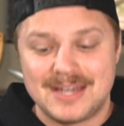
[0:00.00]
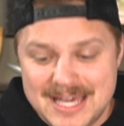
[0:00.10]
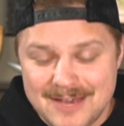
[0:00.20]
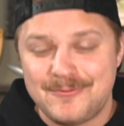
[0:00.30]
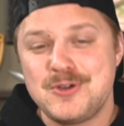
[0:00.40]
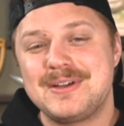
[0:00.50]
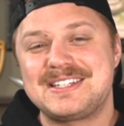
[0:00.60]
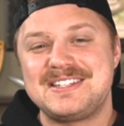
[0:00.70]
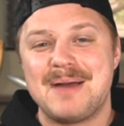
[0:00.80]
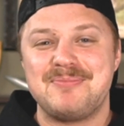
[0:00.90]
if you
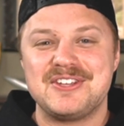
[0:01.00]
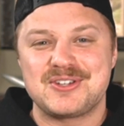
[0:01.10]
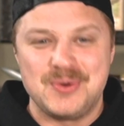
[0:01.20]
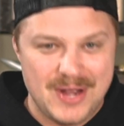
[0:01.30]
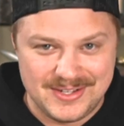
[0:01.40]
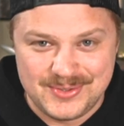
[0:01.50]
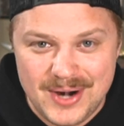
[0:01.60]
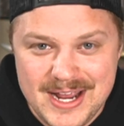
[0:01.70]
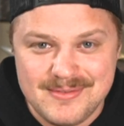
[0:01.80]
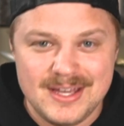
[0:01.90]
accept this quest,
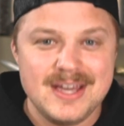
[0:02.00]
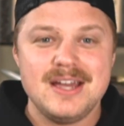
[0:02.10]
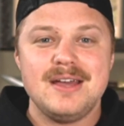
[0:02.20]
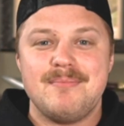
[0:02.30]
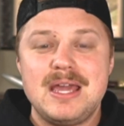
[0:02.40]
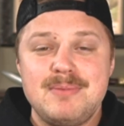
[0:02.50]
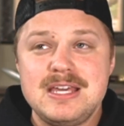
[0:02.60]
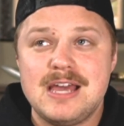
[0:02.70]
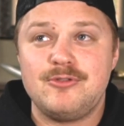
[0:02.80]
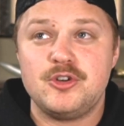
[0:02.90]
right? Maybe
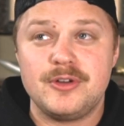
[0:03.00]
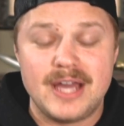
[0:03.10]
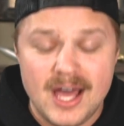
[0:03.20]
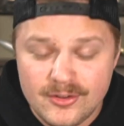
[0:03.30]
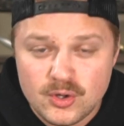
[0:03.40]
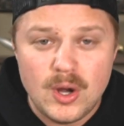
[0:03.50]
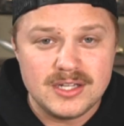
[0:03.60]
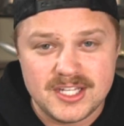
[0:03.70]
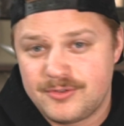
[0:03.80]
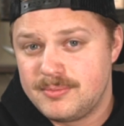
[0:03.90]
if you're doing a health
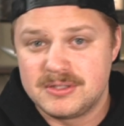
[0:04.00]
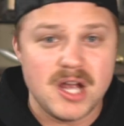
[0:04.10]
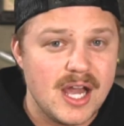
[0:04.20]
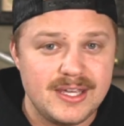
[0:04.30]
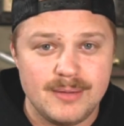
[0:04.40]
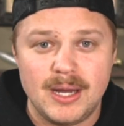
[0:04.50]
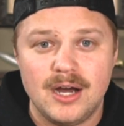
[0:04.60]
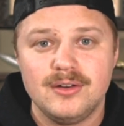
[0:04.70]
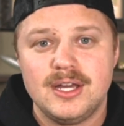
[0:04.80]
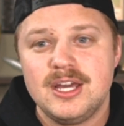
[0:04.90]
quest like we've been talking
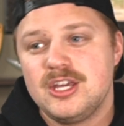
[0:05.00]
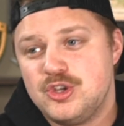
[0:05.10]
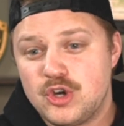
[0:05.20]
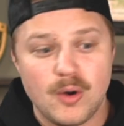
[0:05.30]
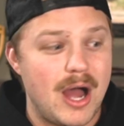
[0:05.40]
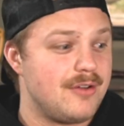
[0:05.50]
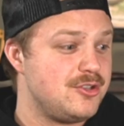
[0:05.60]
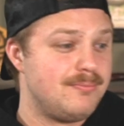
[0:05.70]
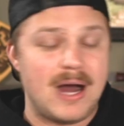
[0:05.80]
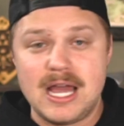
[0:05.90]
about, you go out and
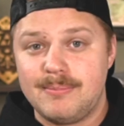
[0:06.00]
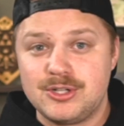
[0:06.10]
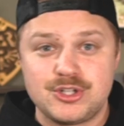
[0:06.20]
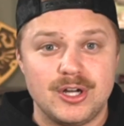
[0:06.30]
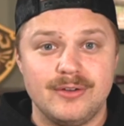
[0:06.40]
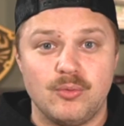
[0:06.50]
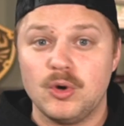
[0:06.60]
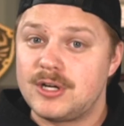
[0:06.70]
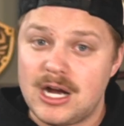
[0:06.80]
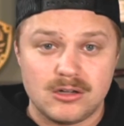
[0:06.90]
you buy a bunch of
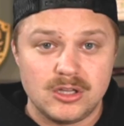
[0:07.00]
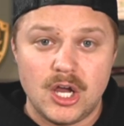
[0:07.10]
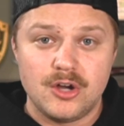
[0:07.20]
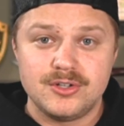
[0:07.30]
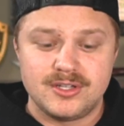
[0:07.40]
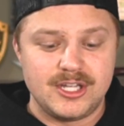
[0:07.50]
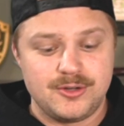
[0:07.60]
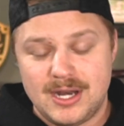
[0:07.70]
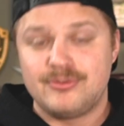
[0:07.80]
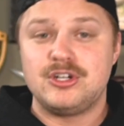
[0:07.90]
workout clothes and then
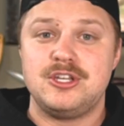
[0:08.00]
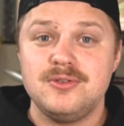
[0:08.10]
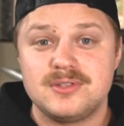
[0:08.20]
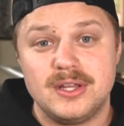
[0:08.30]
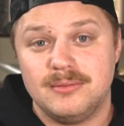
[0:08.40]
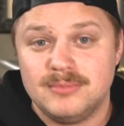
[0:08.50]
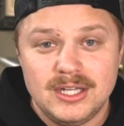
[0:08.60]
you never use them.